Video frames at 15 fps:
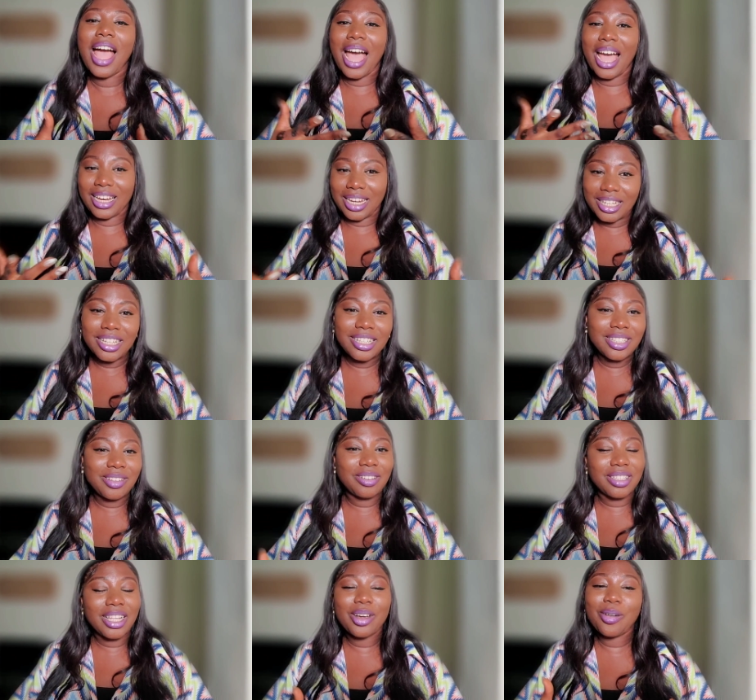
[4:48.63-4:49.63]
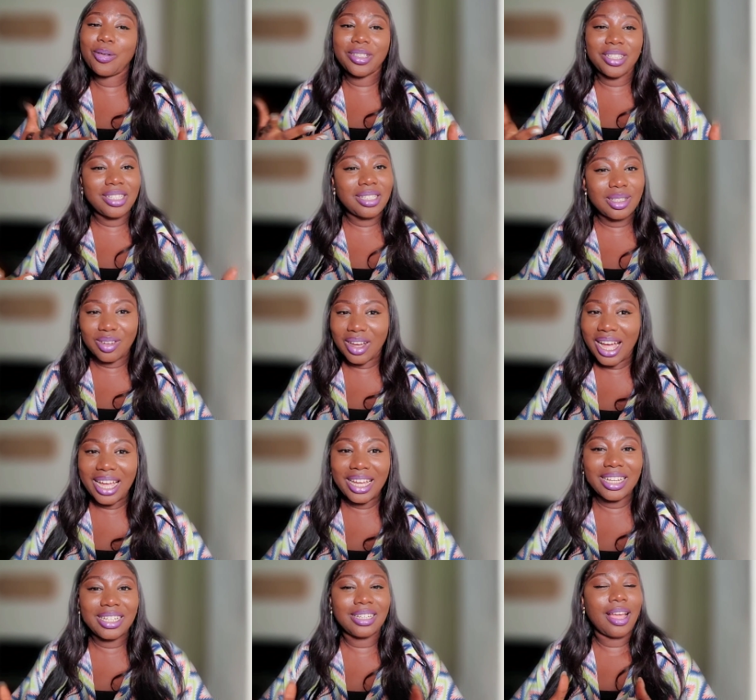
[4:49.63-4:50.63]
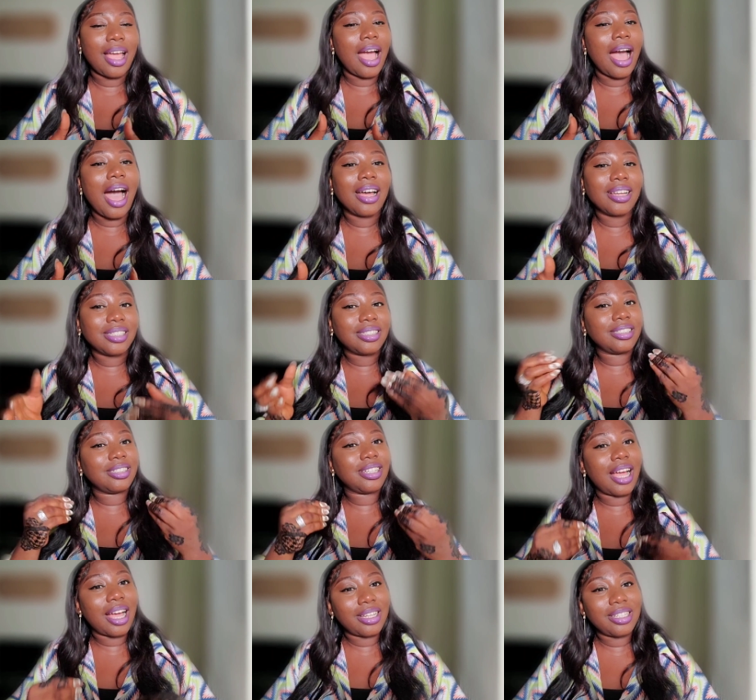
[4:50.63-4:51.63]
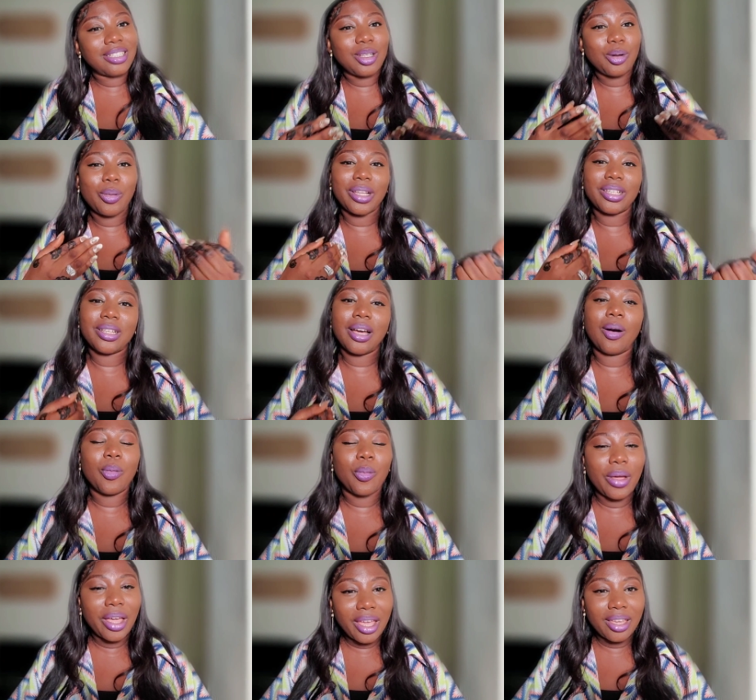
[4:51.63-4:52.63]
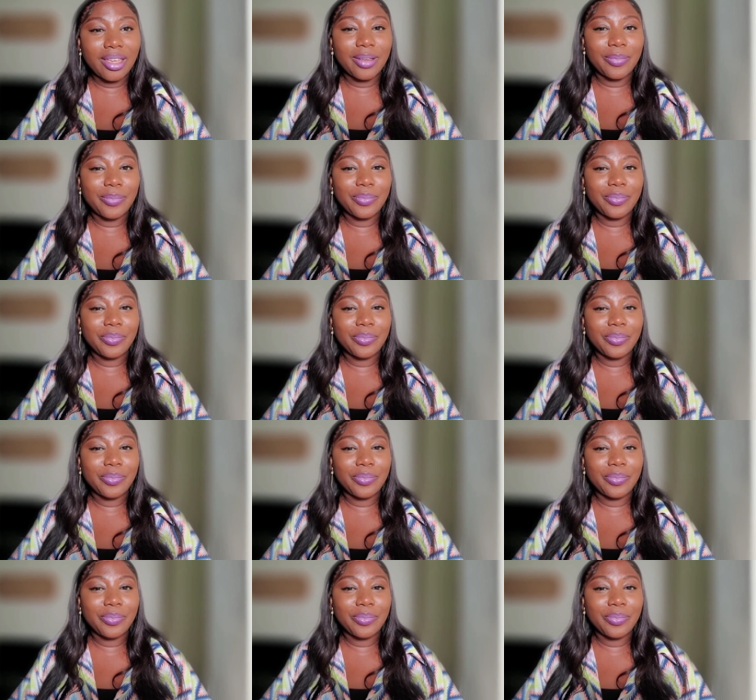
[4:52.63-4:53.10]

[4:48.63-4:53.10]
And Adaeze was like, oh, she's fine. And Adaeze went away.